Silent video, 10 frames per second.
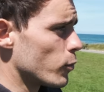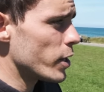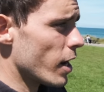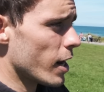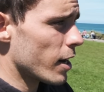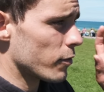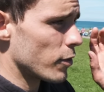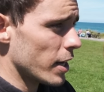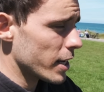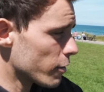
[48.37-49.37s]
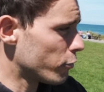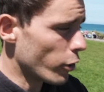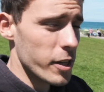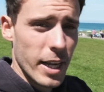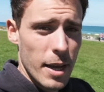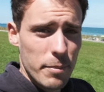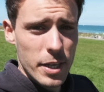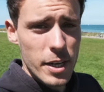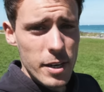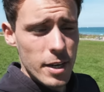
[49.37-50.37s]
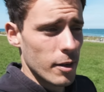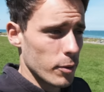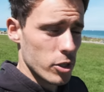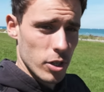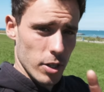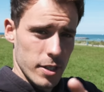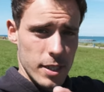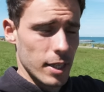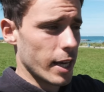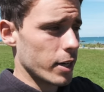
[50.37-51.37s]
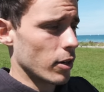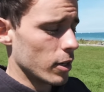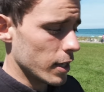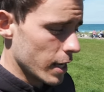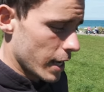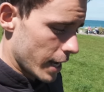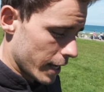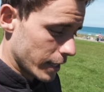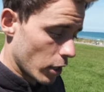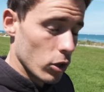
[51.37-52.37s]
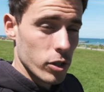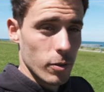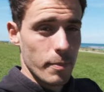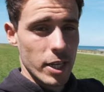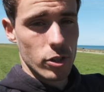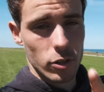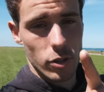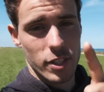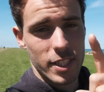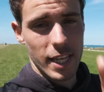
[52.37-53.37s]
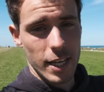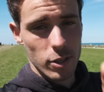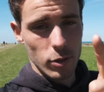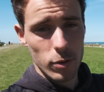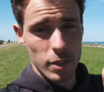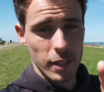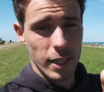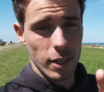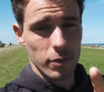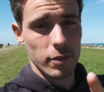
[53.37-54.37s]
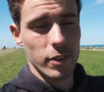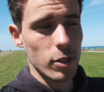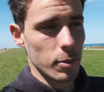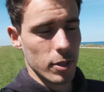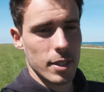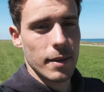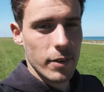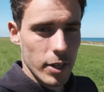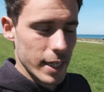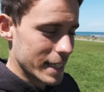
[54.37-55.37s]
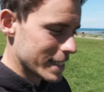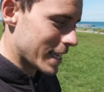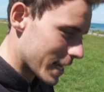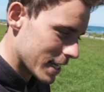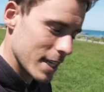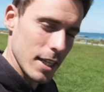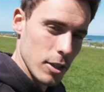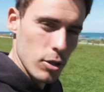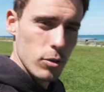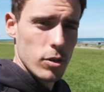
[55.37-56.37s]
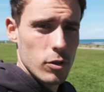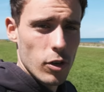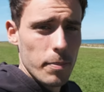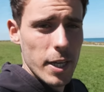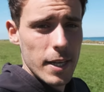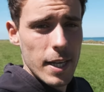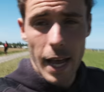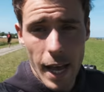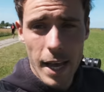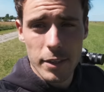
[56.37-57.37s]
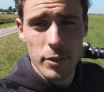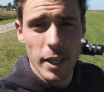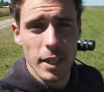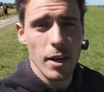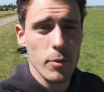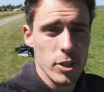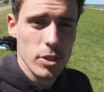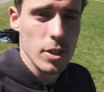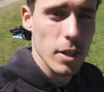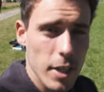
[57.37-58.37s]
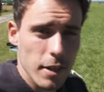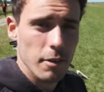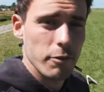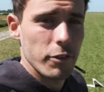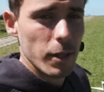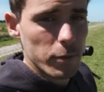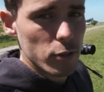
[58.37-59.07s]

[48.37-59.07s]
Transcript: we are running a foil camp here, which you're gonna see later on. And then also make sure to stay tuned till the end of the video because some very exciting news dropping. And right now we're just gonna film the